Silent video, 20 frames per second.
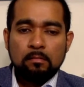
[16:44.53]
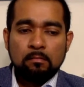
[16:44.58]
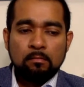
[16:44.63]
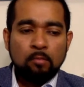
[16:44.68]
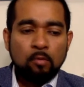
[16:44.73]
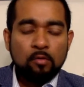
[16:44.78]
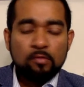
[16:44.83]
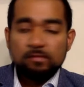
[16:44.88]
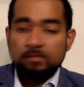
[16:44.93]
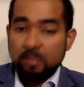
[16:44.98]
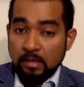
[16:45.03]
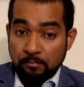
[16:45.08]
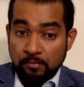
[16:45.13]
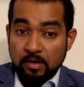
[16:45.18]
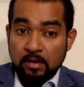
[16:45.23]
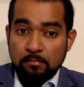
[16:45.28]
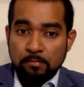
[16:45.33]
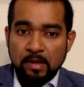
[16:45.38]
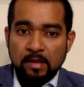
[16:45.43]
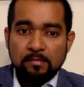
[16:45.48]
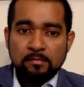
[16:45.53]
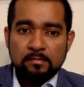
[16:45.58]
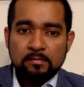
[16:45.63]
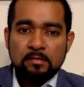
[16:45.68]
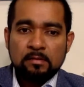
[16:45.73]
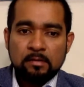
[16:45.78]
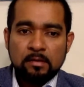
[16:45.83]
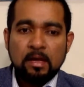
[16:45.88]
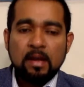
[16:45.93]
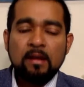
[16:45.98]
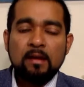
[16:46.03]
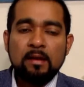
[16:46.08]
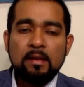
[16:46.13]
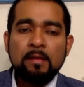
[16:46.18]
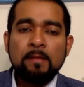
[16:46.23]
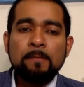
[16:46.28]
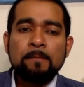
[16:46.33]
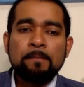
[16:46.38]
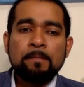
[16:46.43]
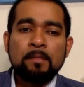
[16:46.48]
most evidence-based
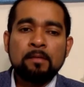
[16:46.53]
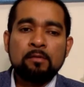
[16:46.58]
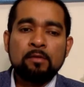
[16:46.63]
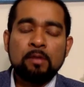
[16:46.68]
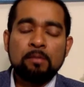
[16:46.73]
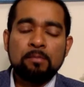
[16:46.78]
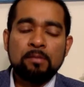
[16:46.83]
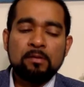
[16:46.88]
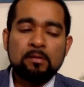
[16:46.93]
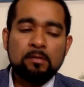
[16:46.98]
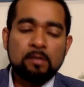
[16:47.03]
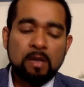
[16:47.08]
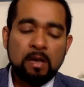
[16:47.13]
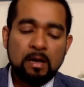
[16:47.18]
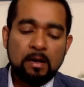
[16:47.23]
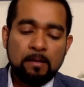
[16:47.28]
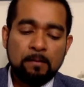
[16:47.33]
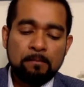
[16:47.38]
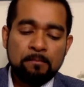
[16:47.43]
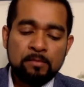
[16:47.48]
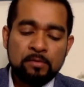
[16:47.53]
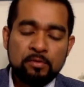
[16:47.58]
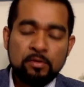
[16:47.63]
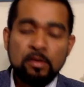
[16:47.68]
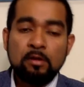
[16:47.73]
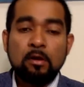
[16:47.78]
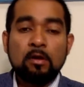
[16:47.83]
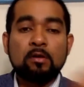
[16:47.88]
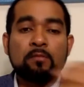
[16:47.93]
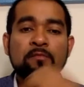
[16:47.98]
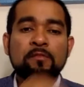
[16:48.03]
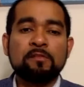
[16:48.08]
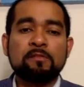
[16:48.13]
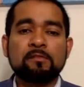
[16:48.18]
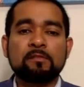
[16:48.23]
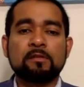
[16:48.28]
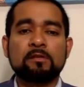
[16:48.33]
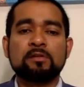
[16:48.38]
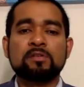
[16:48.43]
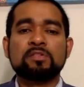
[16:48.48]
currently. We have been doing a lot of
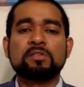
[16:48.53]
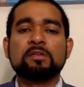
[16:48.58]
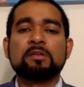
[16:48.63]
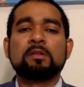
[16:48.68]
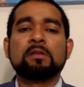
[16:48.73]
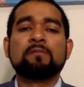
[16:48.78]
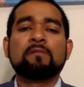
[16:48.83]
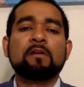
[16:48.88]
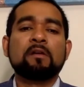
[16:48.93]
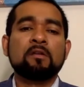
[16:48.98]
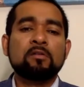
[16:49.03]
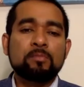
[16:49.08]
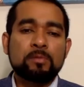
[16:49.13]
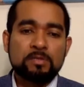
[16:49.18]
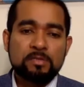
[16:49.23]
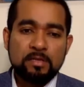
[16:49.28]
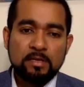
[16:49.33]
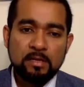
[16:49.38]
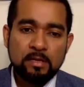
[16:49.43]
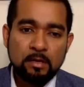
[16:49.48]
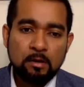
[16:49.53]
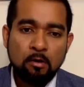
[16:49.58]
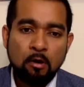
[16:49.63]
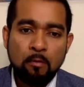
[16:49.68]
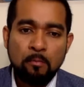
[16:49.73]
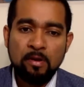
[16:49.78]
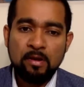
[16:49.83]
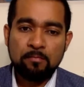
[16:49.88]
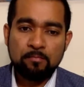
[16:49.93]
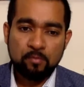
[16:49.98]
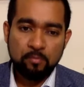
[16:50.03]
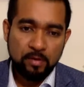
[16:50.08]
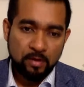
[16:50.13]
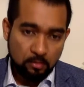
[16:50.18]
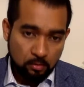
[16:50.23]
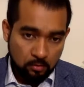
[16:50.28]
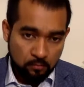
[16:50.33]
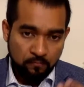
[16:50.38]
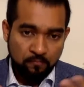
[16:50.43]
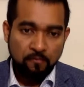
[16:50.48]
research in different university, government approving
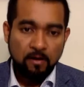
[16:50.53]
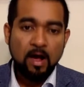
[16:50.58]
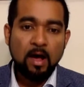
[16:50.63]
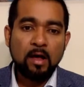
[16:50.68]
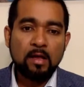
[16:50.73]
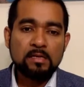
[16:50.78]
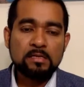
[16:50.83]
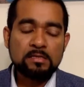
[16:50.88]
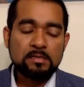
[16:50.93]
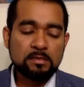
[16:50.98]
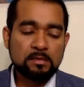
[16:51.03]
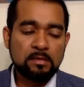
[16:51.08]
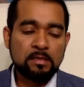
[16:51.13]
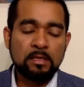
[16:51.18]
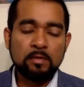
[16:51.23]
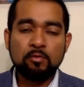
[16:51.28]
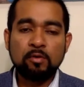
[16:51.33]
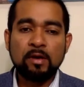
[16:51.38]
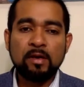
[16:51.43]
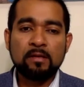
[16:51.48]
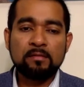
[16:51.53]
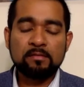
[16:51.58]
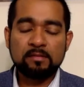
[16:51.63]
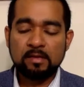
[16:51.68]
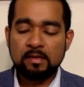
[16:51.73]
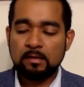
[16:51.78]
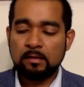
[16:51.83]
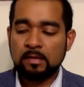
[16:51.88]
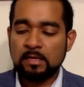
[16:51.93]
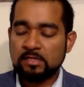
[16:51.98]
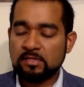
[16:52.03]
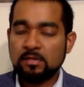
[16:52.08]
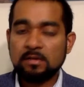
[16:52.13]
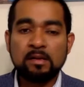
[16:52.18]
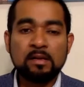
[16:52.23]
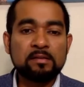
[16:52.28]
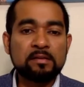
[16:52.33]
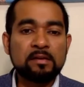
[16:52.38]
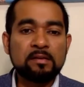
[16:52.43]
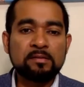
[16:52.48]
a lot of fund in US and National
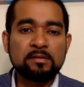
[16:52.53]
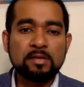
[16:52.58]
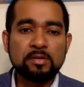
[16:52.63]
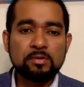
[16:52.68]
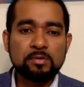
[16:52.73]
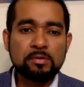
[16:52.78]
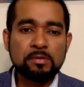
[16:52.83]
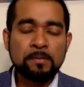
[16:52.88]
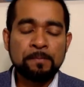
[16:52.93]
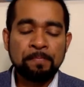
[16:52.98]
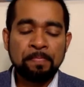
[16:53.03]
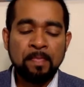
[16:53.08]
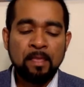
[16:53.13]
Health Institute.